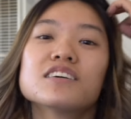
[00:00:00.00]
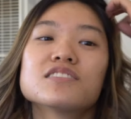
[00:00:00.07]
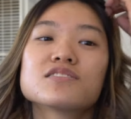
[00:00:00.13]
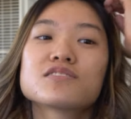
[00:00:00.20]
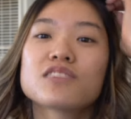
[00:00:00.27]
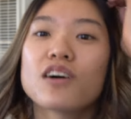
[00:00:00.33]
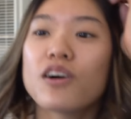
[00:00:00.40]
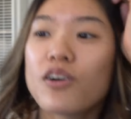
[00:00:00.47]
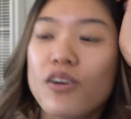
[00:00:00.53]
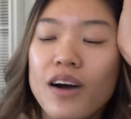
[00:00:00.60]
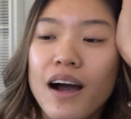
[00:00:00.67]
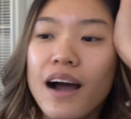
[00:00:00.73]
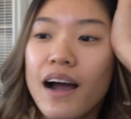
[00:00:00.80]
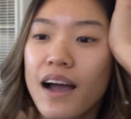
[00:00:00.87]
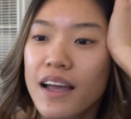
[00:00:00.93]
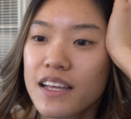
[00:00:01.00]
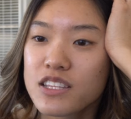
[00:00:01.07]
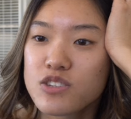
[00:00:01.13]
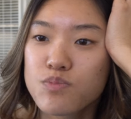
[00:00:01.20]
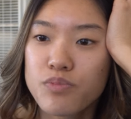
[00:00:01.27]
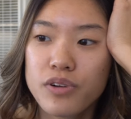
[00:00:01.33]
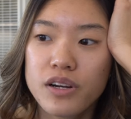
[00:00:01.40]
so
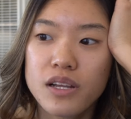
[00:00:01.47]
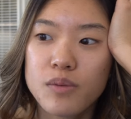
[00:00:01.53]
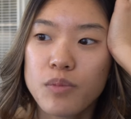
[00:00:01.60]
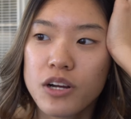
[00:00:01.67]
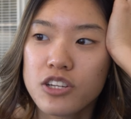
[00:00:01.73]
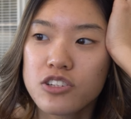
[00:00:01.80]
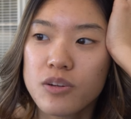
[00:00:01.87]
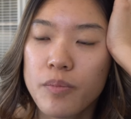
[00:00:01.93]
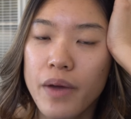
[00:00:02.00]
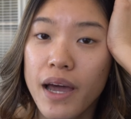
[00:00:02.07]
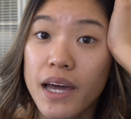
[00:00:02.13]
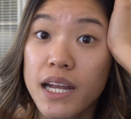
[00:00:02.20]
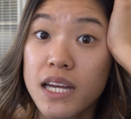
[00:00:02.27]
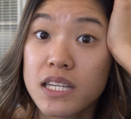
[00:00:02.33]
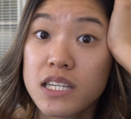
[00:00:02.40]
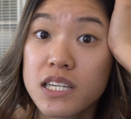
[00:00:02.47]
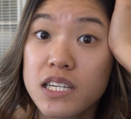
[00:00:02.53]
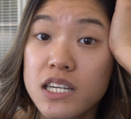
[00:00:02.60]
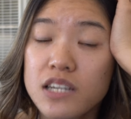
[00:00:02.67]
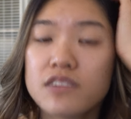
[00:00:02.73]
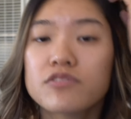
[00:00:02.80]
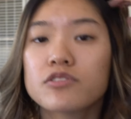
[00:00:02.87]
it's pretty much a bad
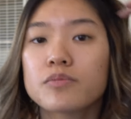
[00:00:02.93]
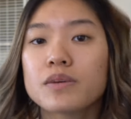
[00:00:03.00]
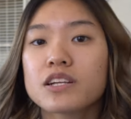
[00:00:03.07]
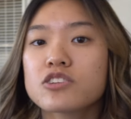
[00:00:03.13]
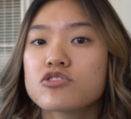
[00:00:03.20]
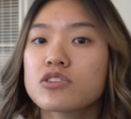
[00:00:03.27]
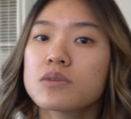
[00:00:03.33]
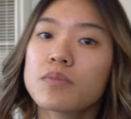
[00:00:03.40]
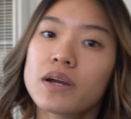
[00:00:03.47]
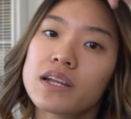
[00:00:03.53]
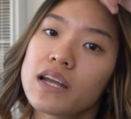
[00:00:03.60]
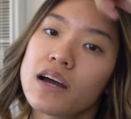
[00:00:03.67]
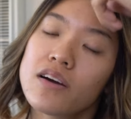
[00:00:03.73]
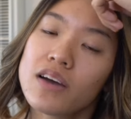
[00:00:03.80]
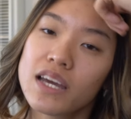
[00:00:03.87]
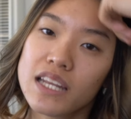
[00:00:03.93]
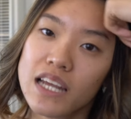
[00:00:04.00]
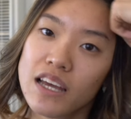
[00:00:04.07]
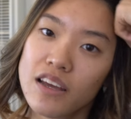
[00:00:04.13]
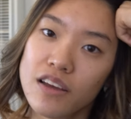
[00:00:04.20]
idea for me to stream right now and